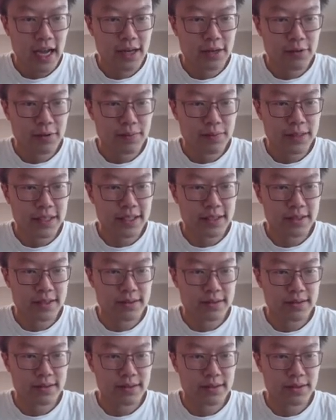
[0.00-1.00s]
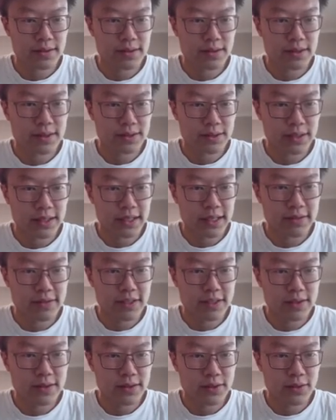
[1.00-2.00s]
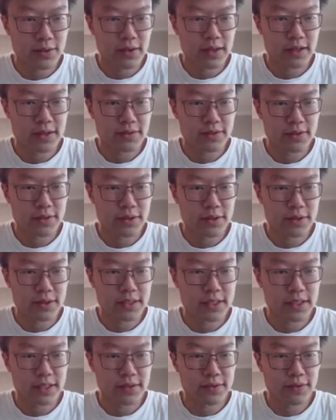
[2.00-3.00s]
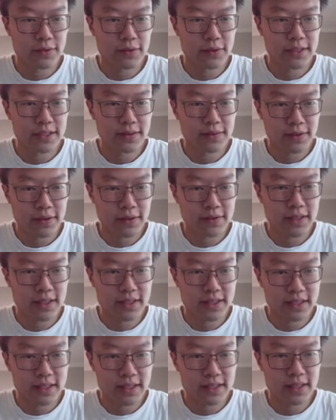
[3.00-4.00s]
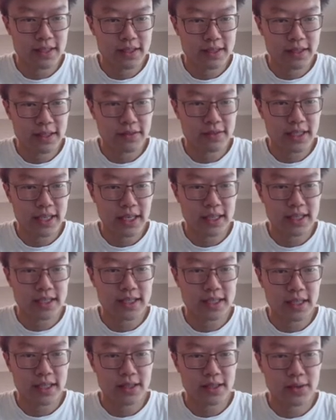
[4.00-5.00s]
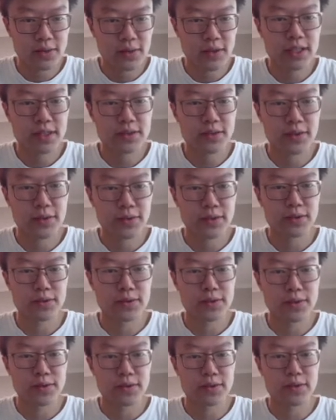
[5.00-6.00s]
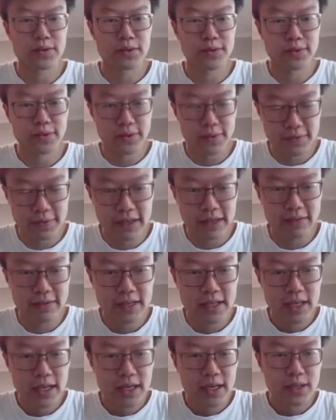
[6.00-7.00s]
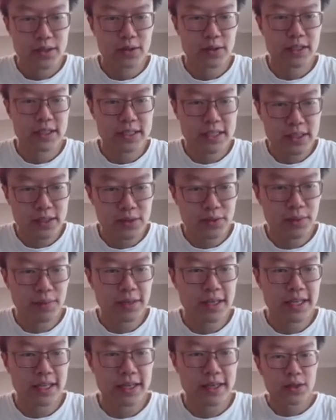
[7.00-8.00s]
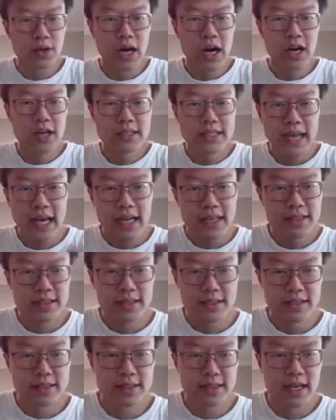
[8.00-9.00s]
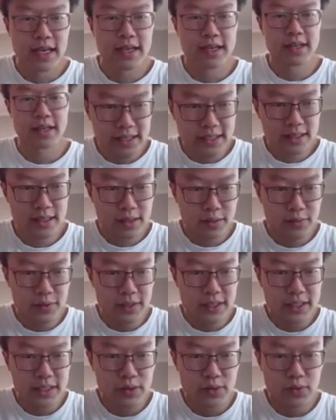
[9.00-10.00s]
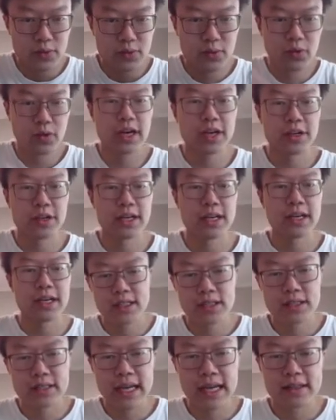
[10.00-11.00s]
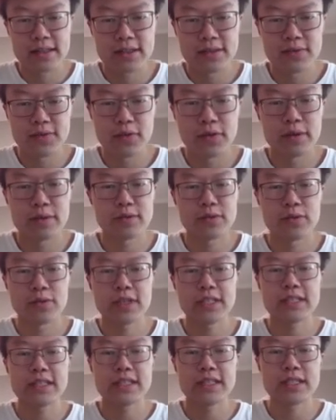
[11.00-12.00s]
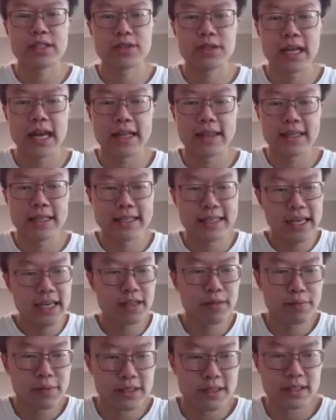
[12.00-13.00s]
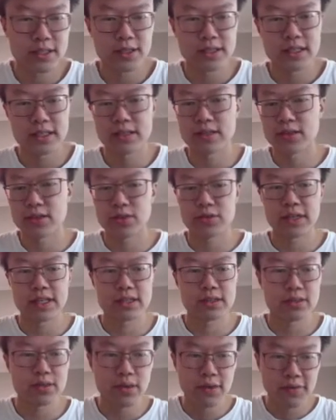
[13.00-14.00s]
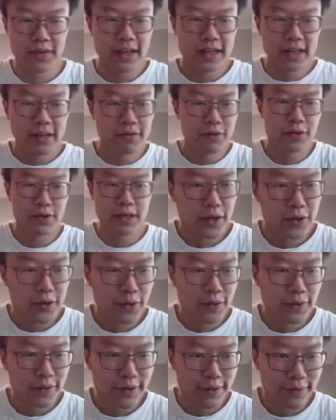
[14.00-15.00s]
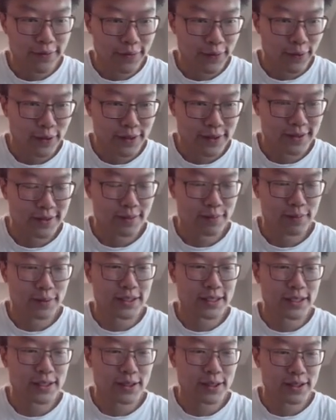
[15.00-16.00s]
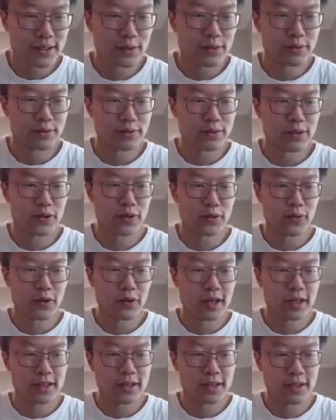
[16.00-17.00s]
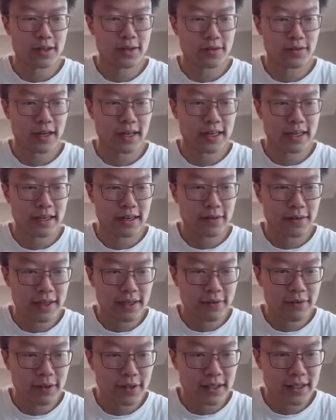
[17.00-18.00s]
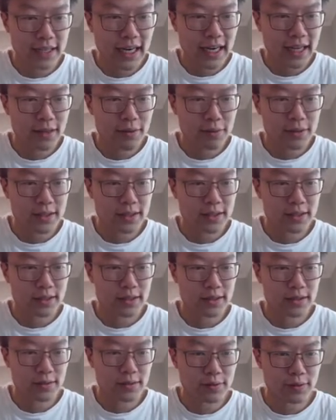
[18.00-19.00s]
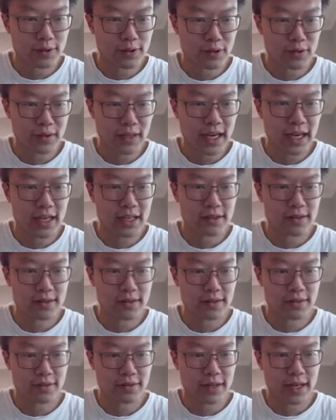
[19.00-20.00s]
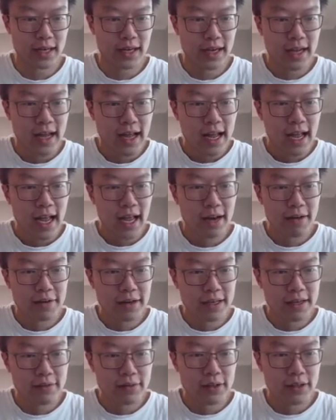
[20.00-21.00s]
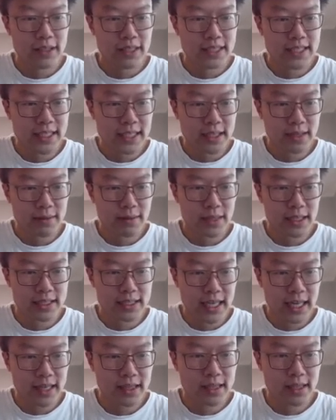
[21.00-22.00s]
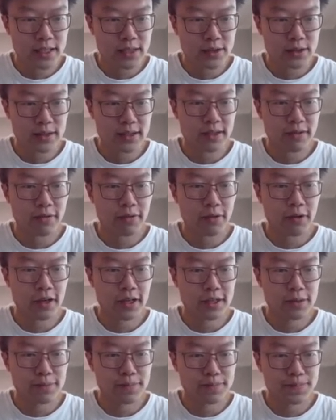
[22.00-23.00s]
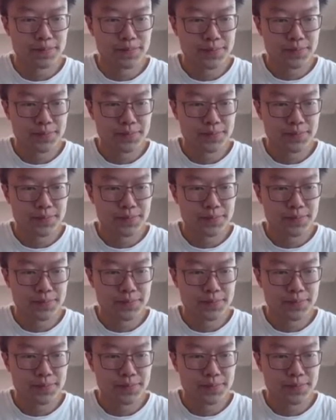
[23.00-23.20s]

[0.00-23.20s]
and it repeats. So it goes 11, 12, 13, 14, 15, 16, 17, 18, 19, 20, 21, 22, 23, 24, 25. So it continues repeating. So our task is that basically we need to query digits at this form. So what is a digit at the kth position in the string? So if I give you, I don't know, the first position, it will return 1, right? And if I give you the 9th position, it will return 9, right? And if I give you the 10th, it should give 1.